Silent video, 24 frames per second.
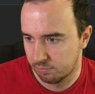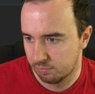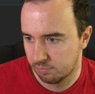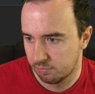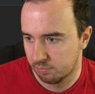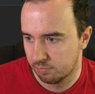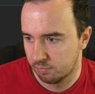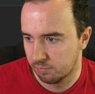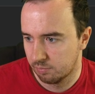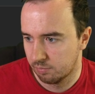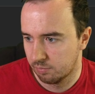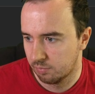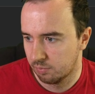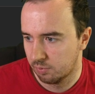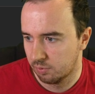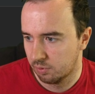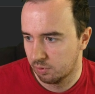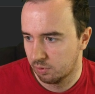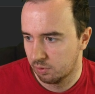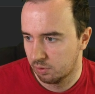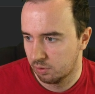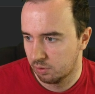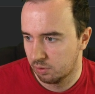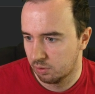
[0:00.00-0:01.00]

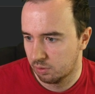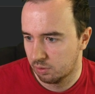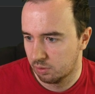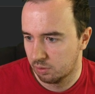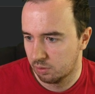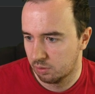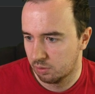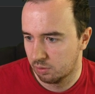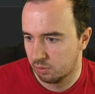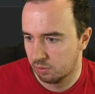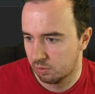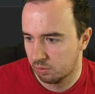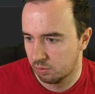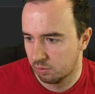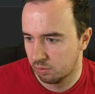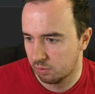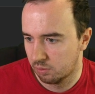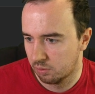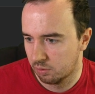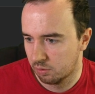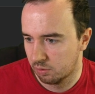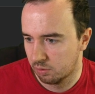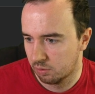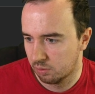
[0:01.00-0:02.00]

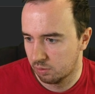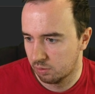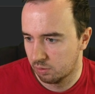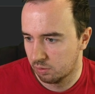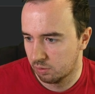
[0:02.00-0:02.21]
Nothing is said.